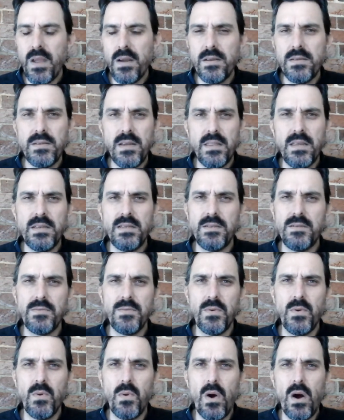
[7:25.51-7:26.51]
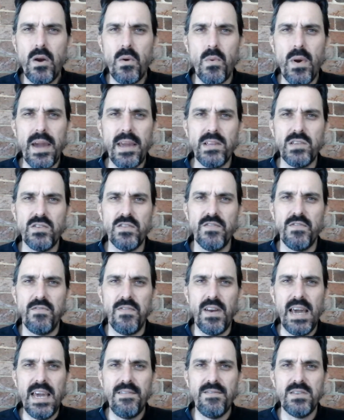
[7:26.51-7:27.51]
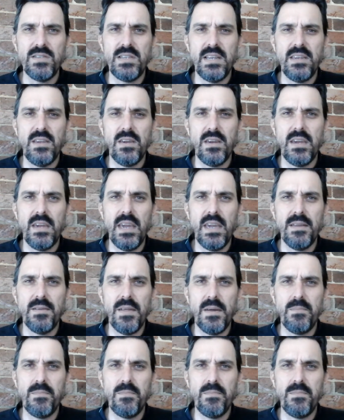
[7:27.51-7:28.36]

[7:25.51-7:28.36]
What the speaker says: So there's quite a range of flavours that that